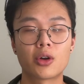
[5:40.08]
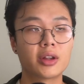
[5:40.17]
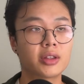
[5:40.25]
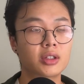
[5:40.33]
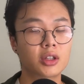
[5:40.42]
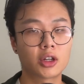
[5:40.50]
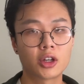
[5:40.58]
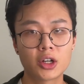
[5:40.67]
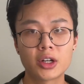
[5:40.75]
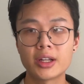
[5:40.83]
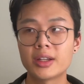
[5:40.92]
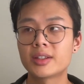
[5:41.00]

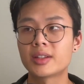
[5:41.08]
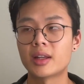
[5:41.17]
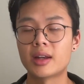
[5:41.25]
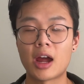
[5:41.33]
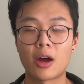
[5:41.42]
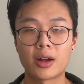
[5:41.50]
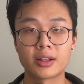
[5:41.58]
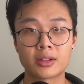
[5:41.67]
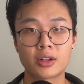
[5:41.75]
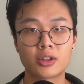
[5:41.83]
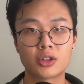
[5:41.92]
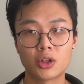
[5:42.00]
insecurities now as an
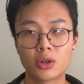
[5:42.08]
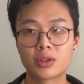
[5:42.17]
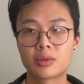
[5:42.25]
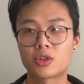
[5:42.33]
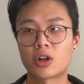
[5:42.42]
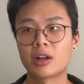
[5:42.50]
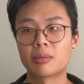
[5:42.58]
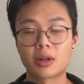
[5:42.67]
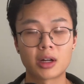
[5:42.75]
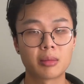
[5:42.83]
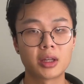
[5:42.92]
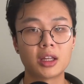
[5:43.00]
adult, trying to
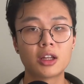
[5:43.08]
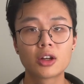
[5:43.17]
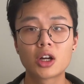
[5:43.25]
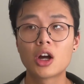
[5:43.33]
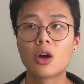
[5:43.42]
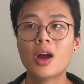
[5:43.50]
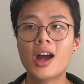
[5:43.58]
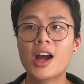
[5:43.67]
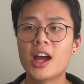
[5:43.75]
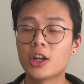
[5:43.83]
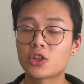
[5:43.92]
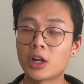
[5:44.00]
become a hero,
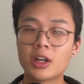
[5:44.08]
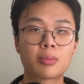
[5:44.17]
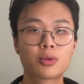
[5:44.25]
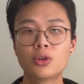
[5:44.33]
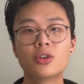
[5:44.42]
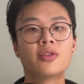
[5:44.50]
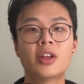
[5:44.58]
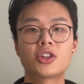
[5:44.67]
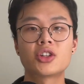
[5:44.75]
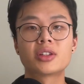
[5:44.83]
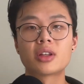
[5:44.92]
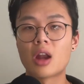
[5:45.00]
and trying to prove that
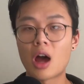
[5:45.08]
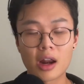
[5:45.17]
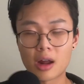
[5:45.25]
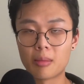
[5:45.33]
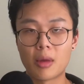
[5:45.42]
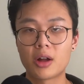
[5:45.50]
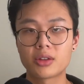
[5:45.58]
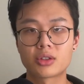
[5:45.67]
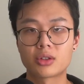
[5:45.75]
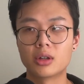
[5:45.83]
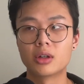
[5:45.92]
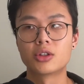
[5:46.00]
she's not a
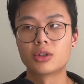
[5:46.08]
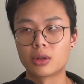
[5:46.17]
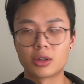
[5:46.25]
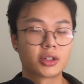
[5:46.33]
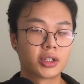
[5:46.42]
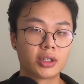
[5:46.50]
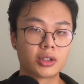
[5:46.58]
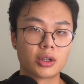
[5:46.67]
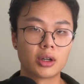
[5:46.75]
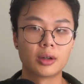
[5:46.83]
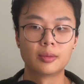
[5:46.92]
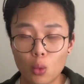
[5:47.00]
monster to her
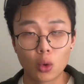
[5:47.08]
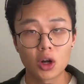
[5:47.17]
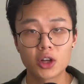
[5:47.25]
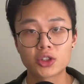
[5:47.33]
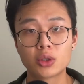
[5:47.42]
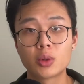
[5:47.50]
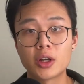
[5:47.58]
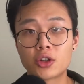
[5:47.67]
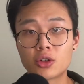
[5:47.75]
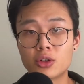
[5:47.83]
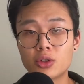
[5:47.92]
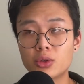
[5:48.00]
sister. We're also
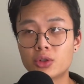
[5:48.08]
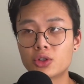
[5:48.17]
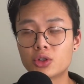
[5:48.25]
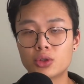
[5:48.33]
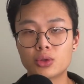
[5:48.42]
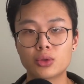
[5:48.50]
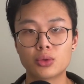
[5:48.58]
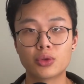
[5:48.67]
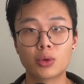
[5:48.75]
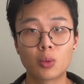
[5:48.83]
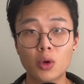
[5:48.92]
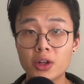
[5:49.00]
introduced to
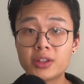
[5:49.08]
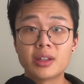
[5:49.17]
the woods